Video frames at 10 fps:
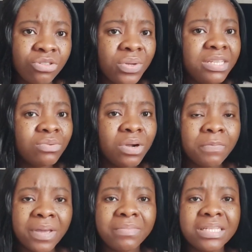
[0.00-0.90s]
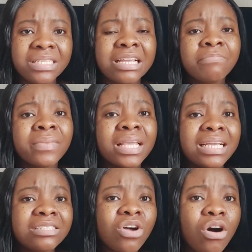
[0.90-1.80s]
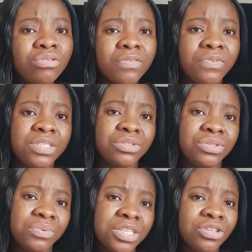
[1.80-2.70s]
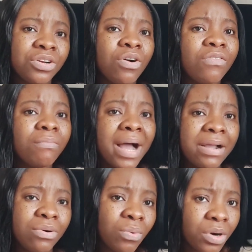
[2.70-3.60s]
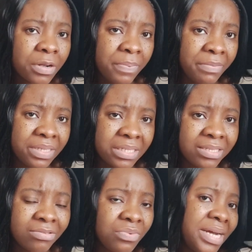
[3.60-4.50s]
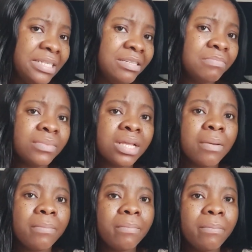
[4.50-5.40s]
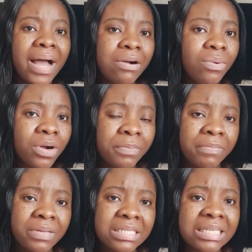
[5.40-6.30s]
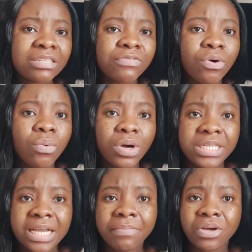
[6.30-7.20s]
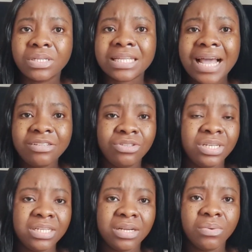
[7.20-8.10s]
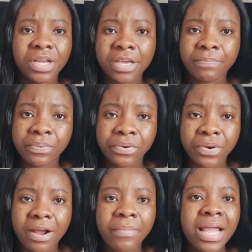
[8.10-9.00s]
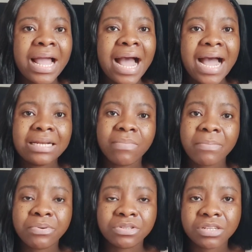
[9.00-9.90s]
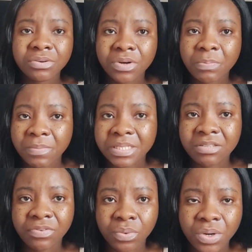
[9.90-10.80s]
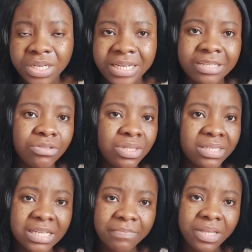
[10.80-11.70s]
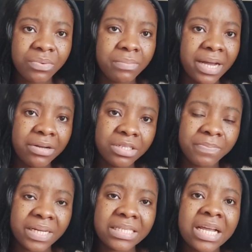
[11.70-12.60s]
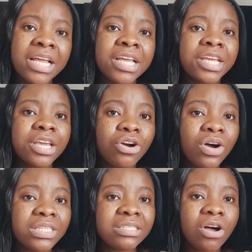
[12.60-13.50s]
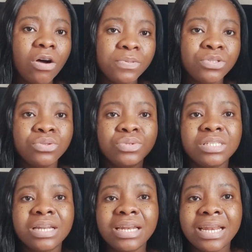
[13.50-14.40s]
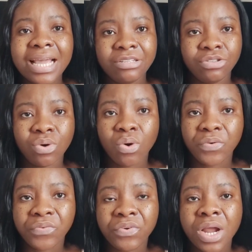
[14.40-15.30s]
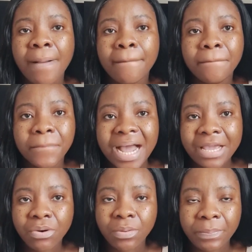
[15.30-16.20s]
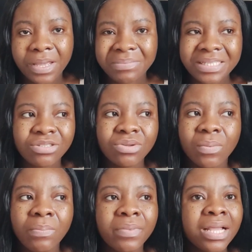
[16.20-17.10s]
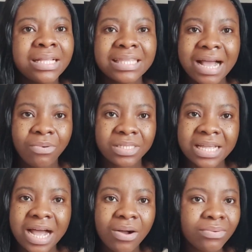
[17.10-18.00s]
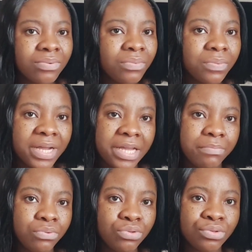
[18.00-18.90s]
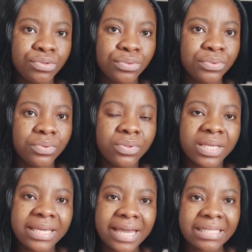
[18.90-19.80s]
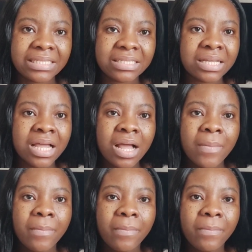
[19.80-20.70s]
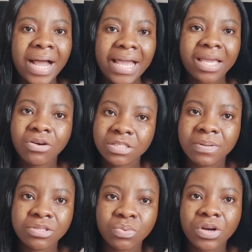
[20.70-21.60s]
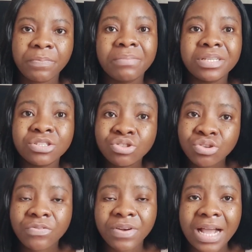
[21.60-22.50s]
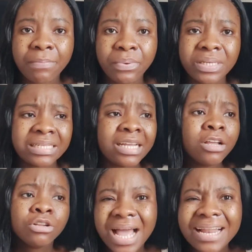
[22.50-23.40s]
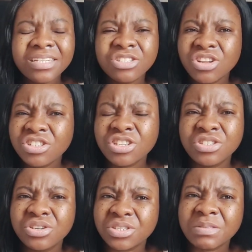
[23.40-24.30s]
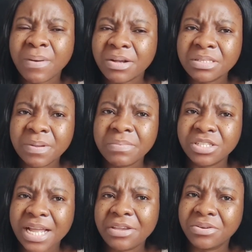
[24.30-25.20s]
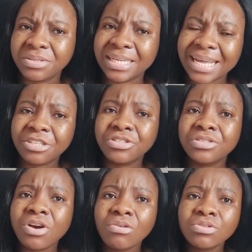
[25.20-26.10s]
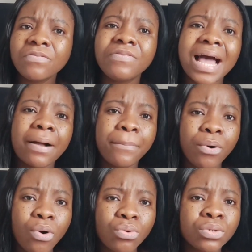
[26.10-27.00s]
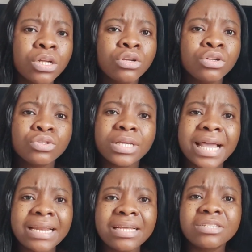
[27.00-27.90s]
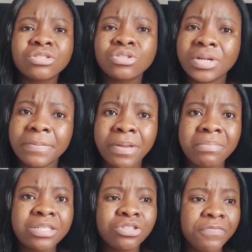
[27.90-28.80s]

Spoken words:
So his work permit is also for the duration of my own work permit, right? My own work permit is for 1 year because I studied a 1 year program, and my postgraduate work permit is for 1 year. So the same thing with my husband, he got up to the length of my own permit. So that was how we were able to get my husband's work permit through flagpoling. And it's not just your spouse permit that you could get. You could also flagpole to get a study permit.